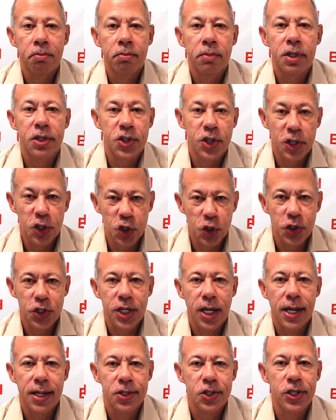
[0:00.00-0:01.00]
Decision
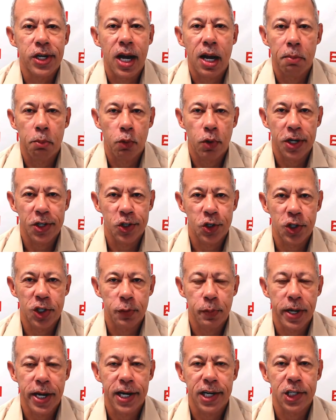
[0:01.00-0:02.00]
Science and Operations
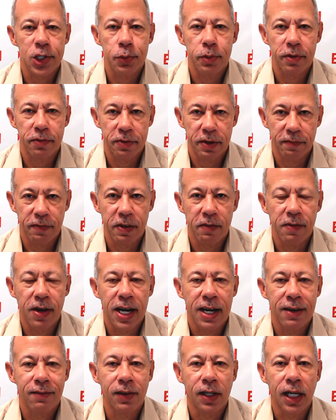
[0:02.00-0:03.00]
Management
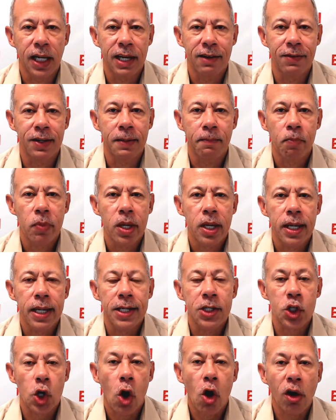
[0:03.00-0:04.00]
5511, is
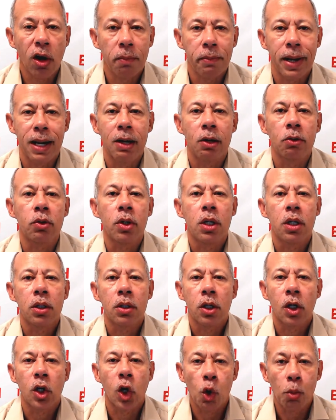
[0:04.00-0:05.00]
all about
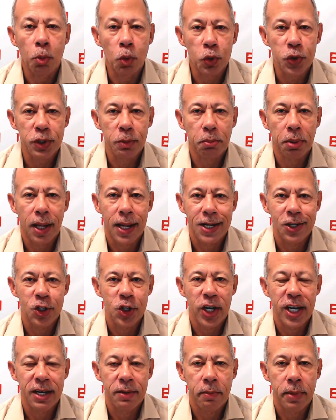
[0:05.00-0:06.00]
global supply
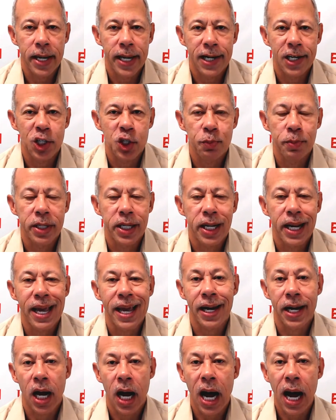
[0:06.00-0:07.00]
chain management and
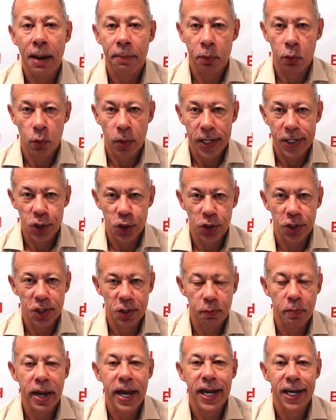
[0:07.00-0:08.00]
operations
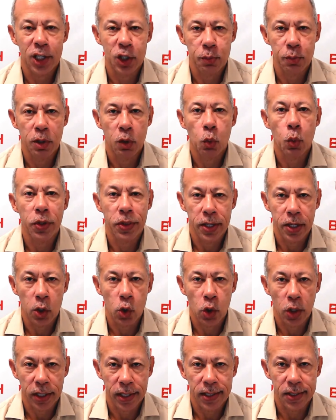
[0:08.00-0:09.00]
management within
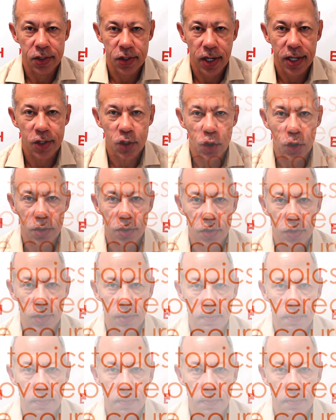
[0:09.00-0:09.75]
organizations.